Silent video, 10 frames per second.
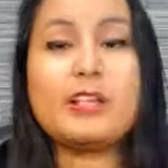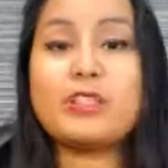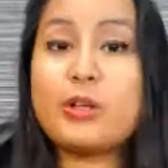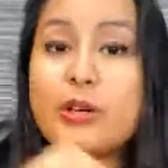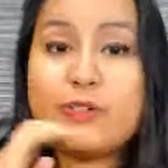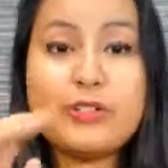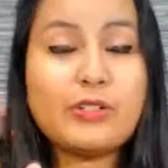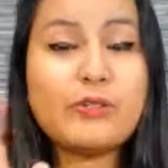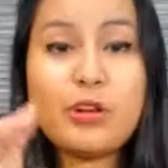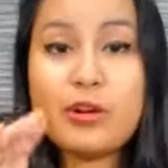So if
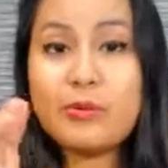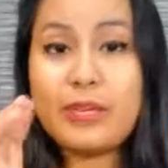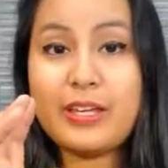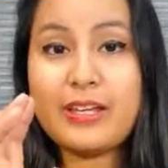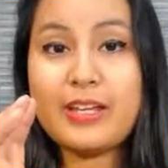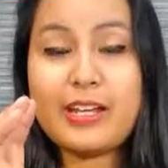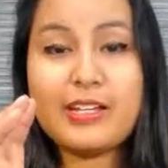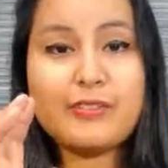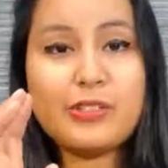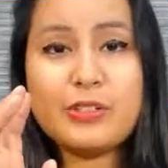you know me and
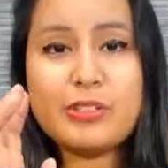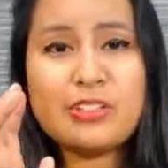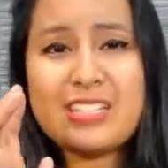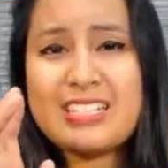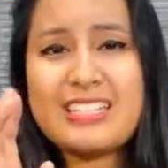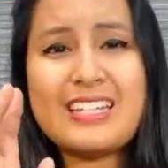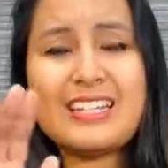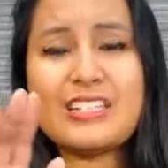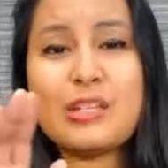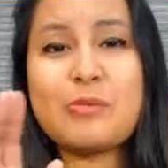if you you can see
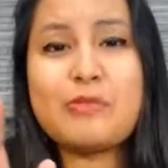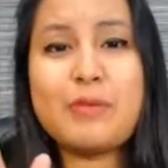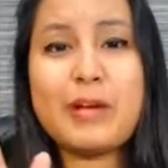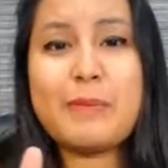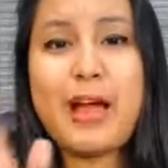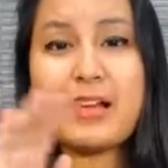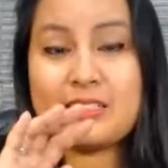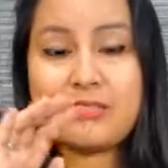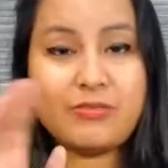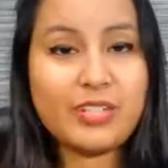in some of my
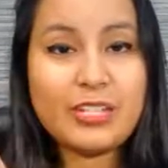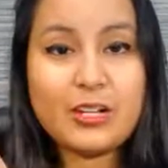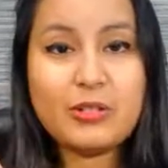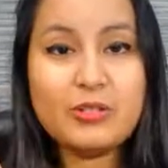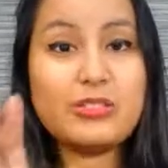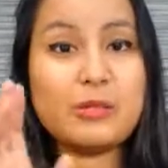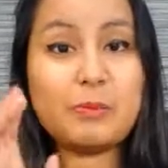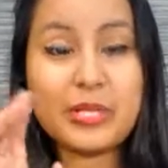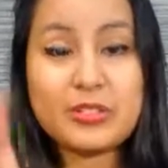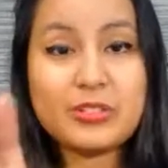past videos and
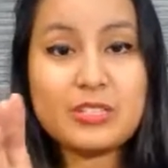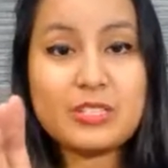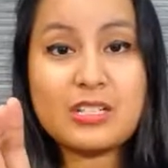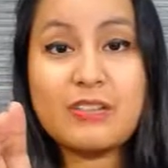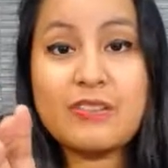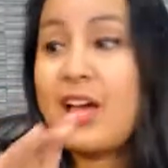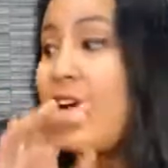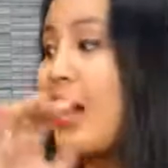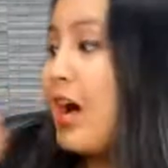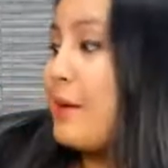pictures and stuff,
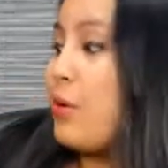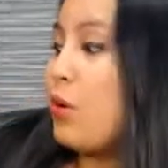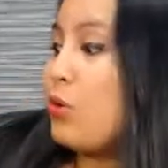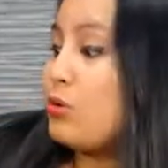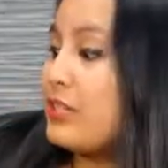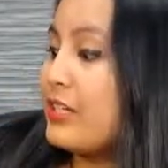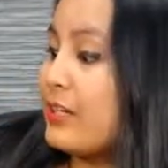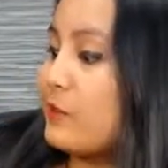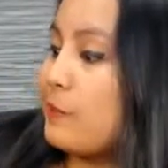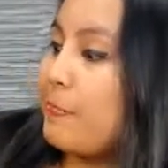I'm
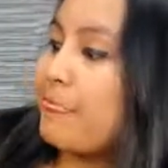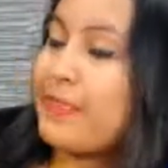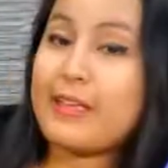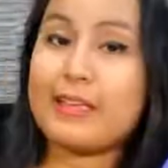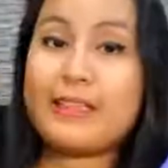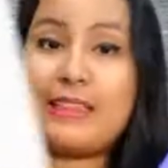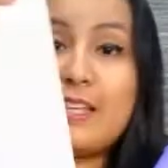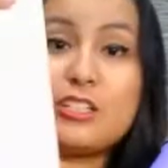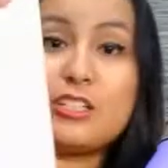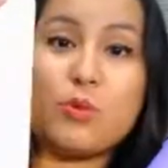holding
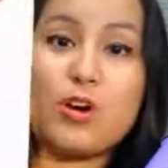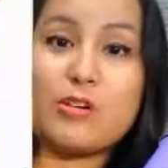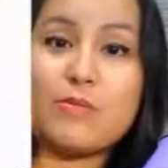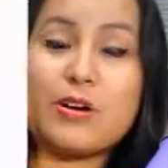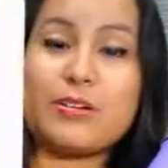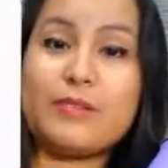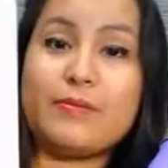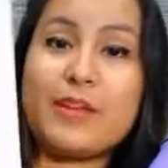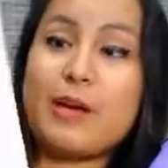this water bottle.